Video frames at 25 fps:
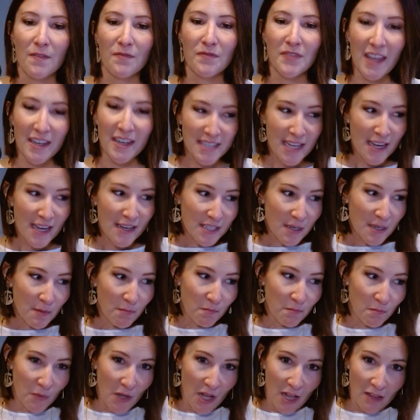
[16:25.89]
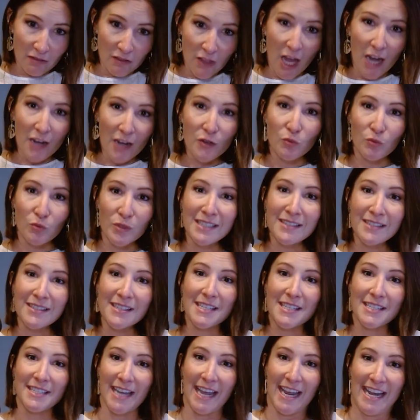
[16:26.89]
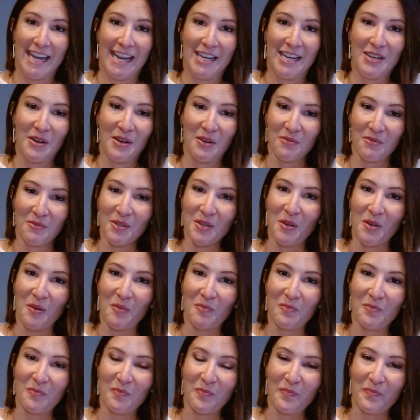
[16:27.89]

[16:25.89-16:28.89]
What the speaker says: that takes up a lot of real estate in your room,